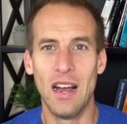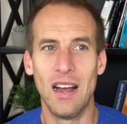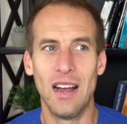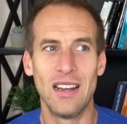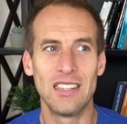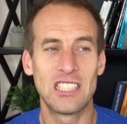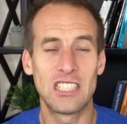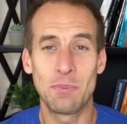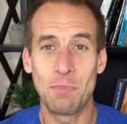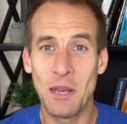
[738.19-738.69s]

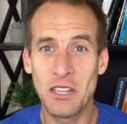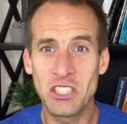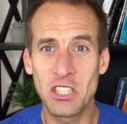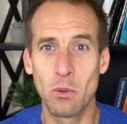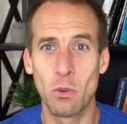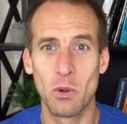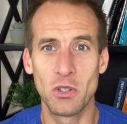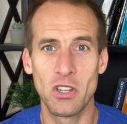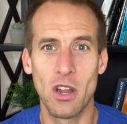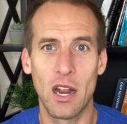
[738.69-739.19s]
especially
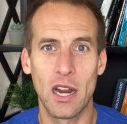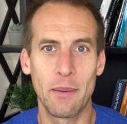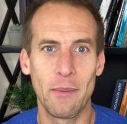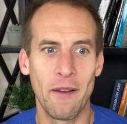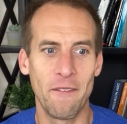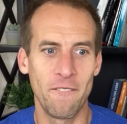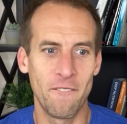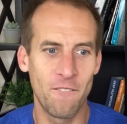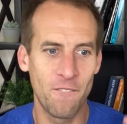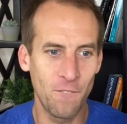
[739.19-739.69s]
when we're talking
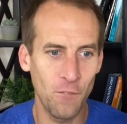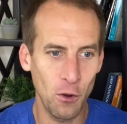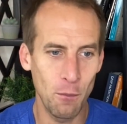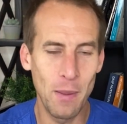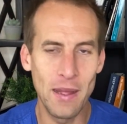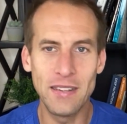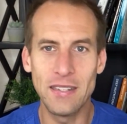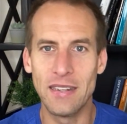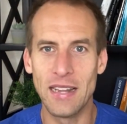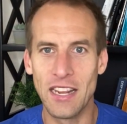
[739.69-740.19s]
about
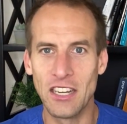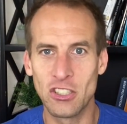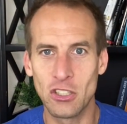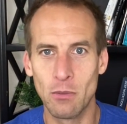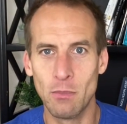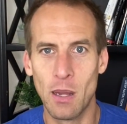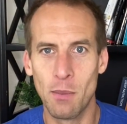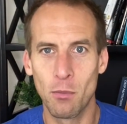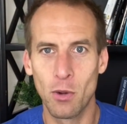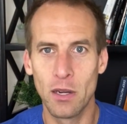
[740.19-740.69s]
fermented eggshell
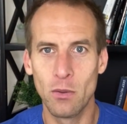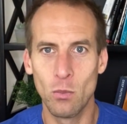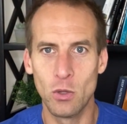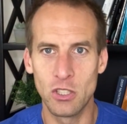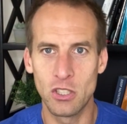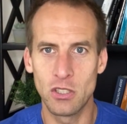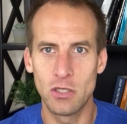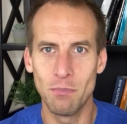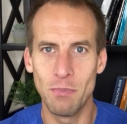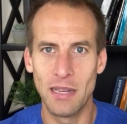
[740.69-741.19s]
membrane,
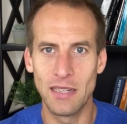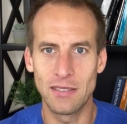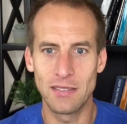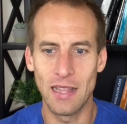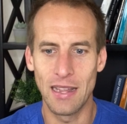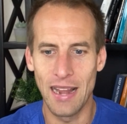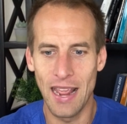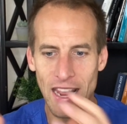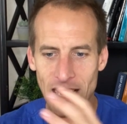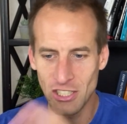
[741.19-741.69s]
which makes
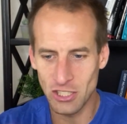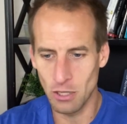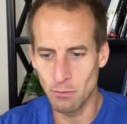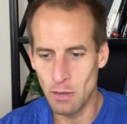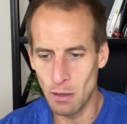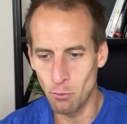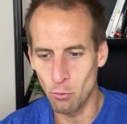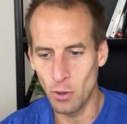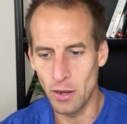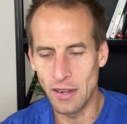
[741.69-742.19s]
that eggshell
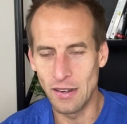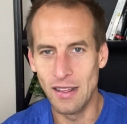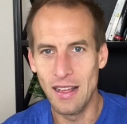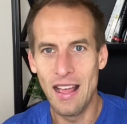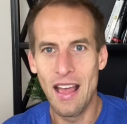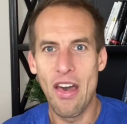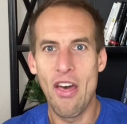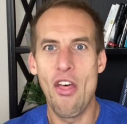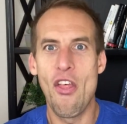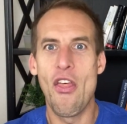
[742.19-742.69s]
membrane
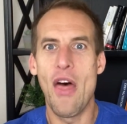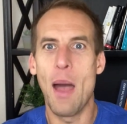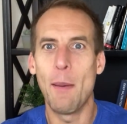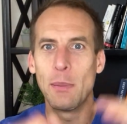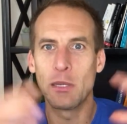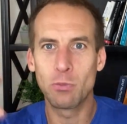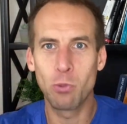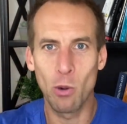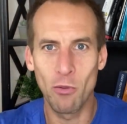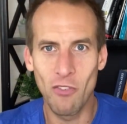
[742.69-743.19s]
that
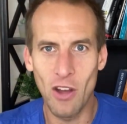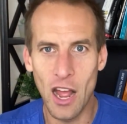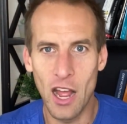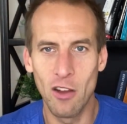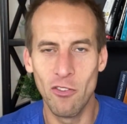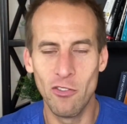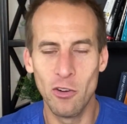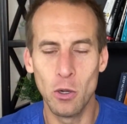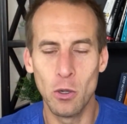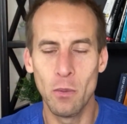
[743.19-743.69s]
much more
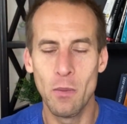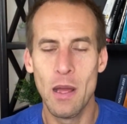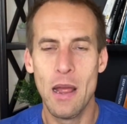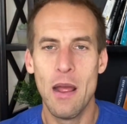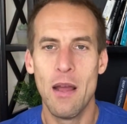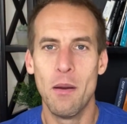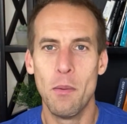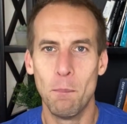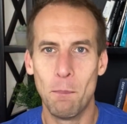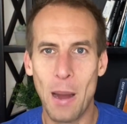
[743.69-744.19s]

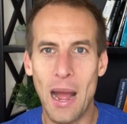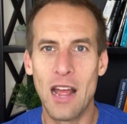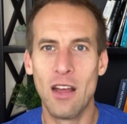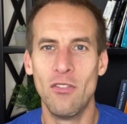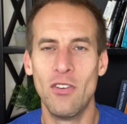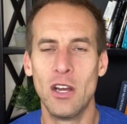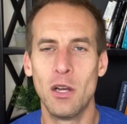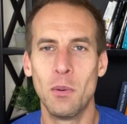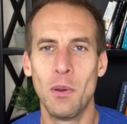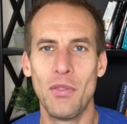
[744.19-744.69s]

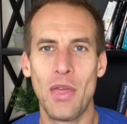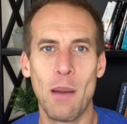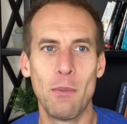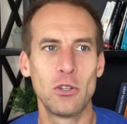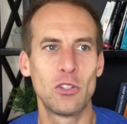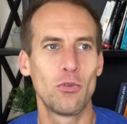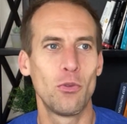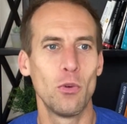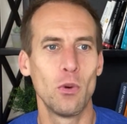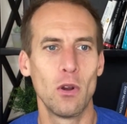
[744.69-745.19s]
bioavailable, that
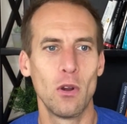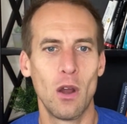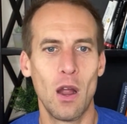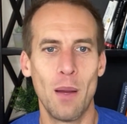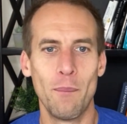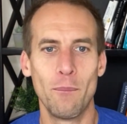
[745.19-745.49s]
much more